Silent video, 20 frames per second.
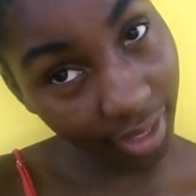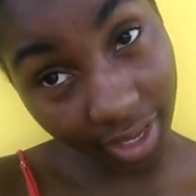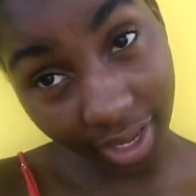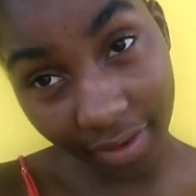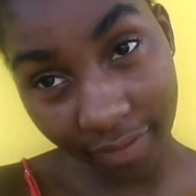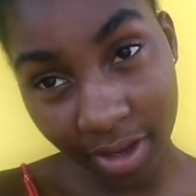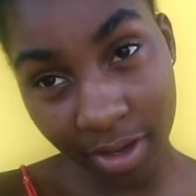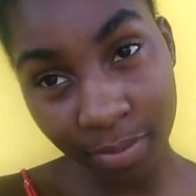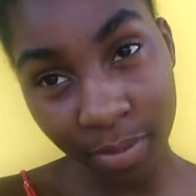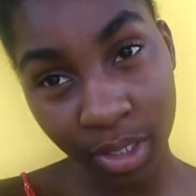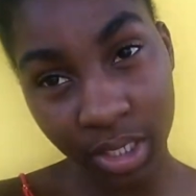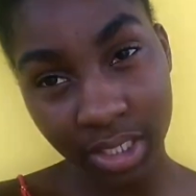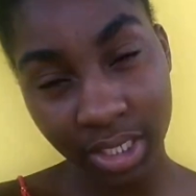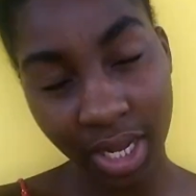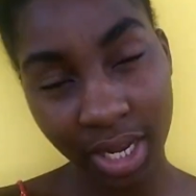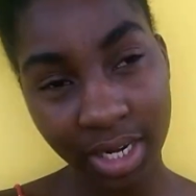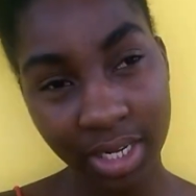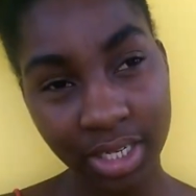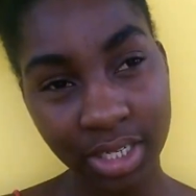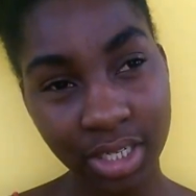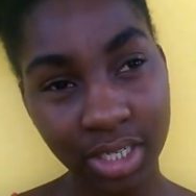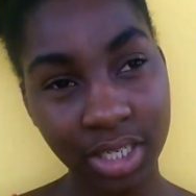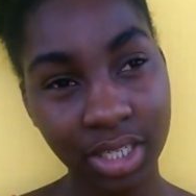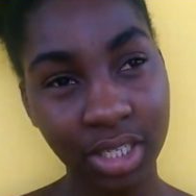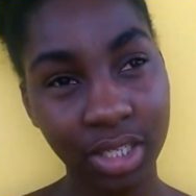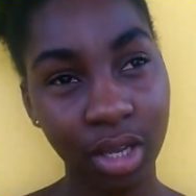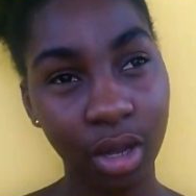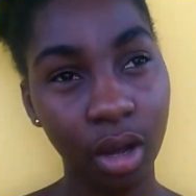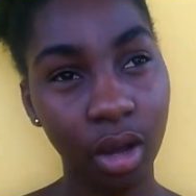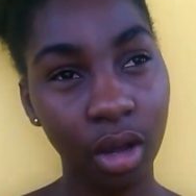even more challenging.
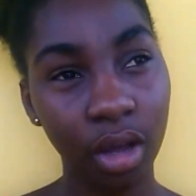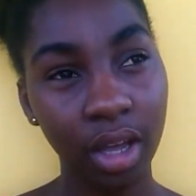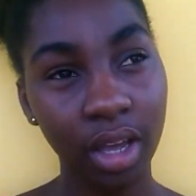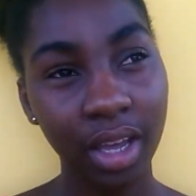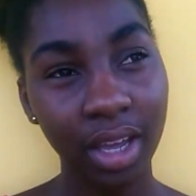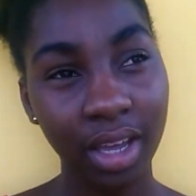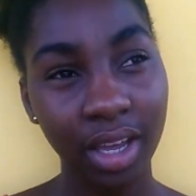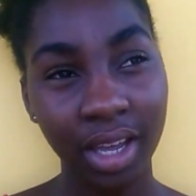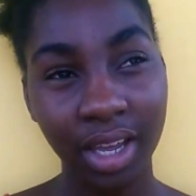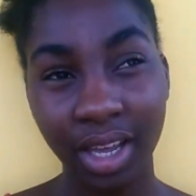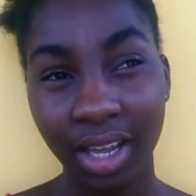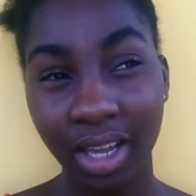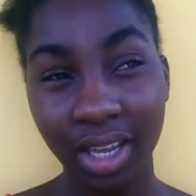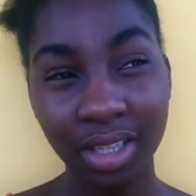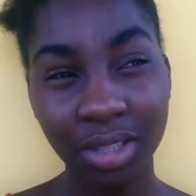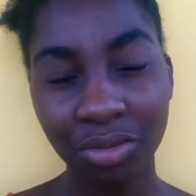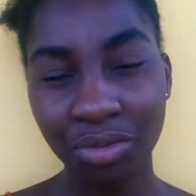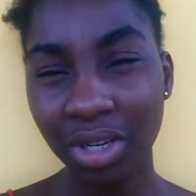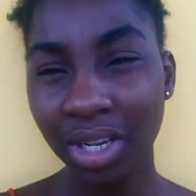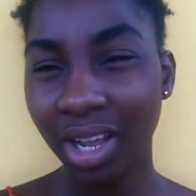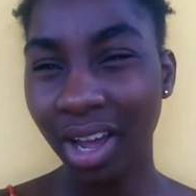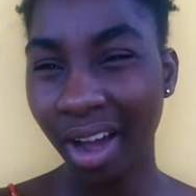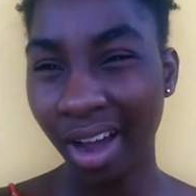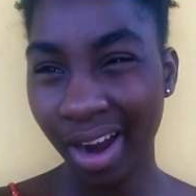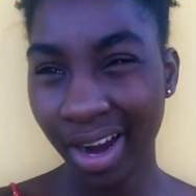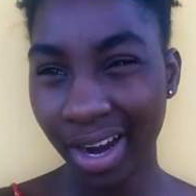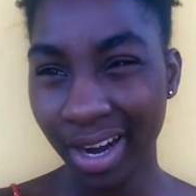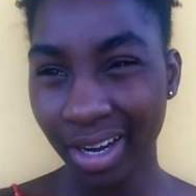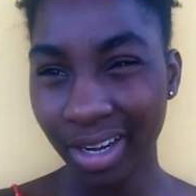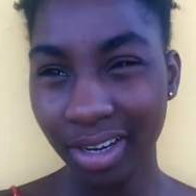So it's really
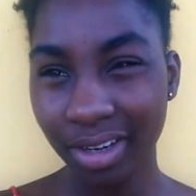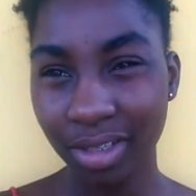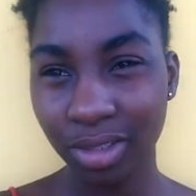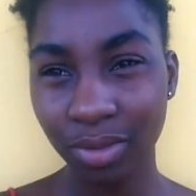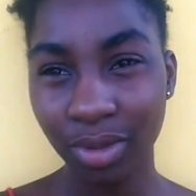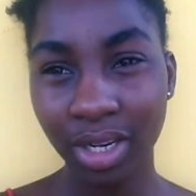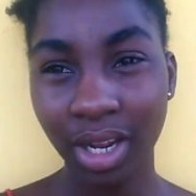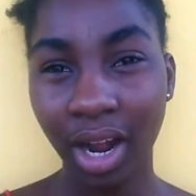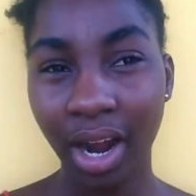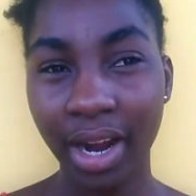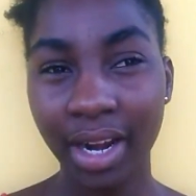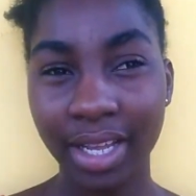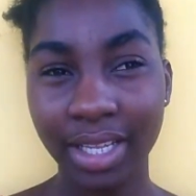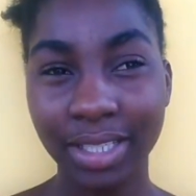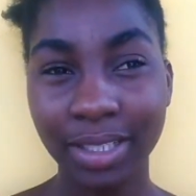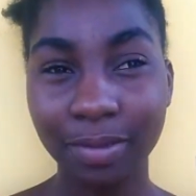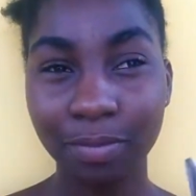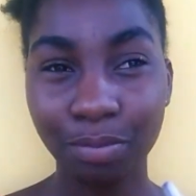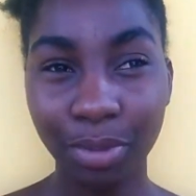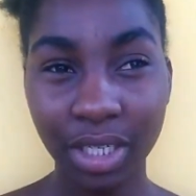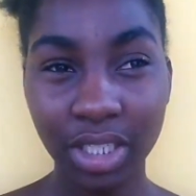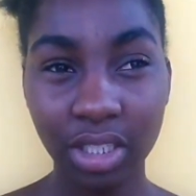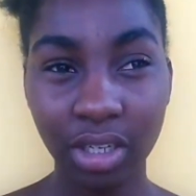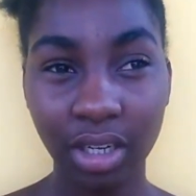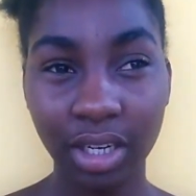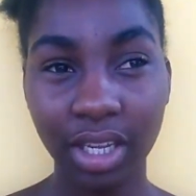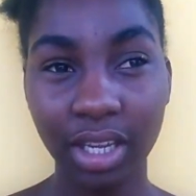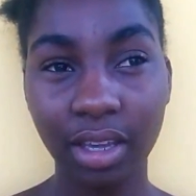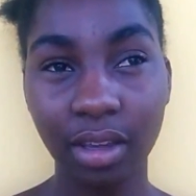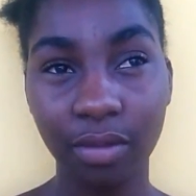hard. It's really hard,
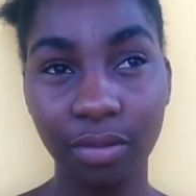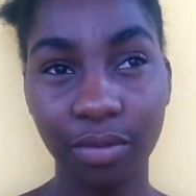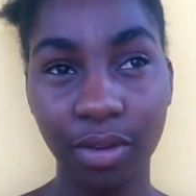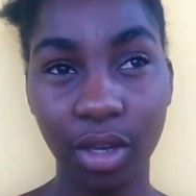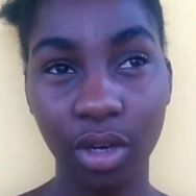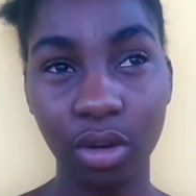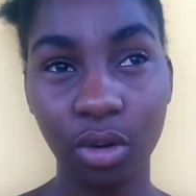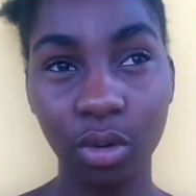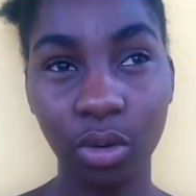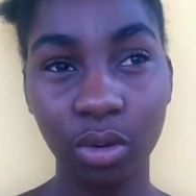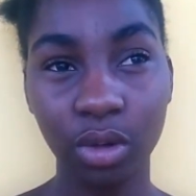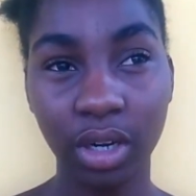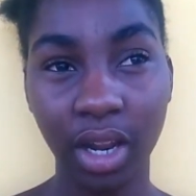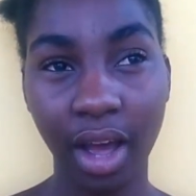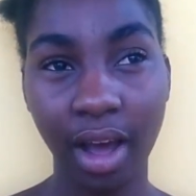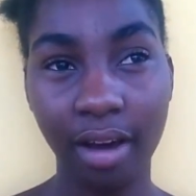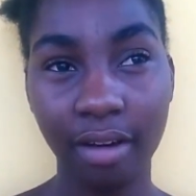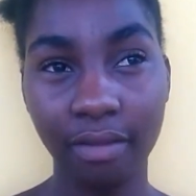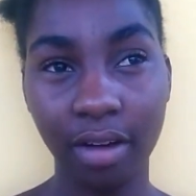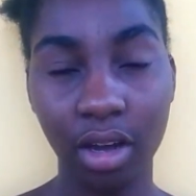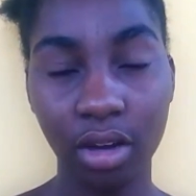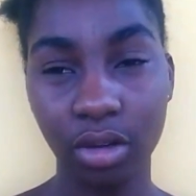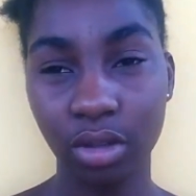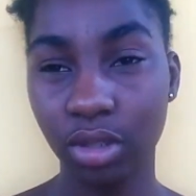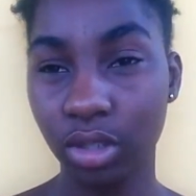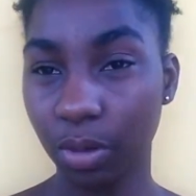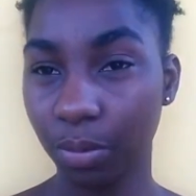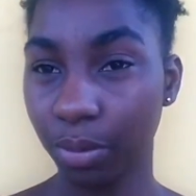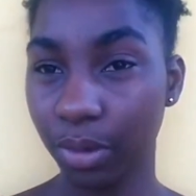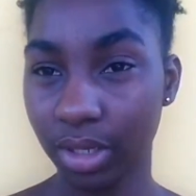especially if you don't have a good
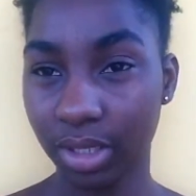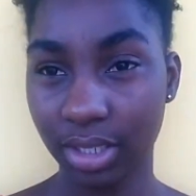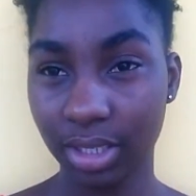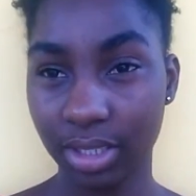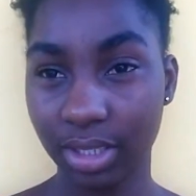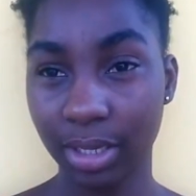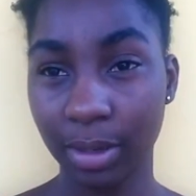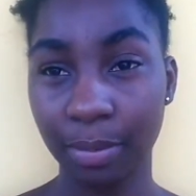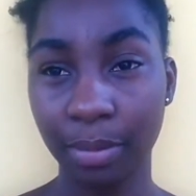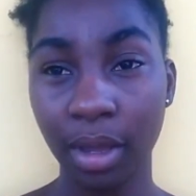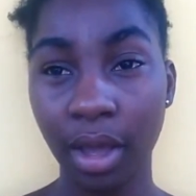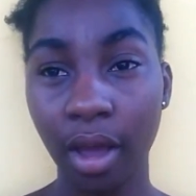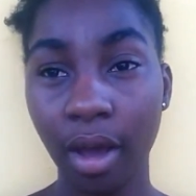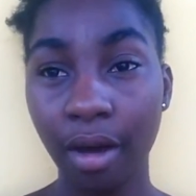support system.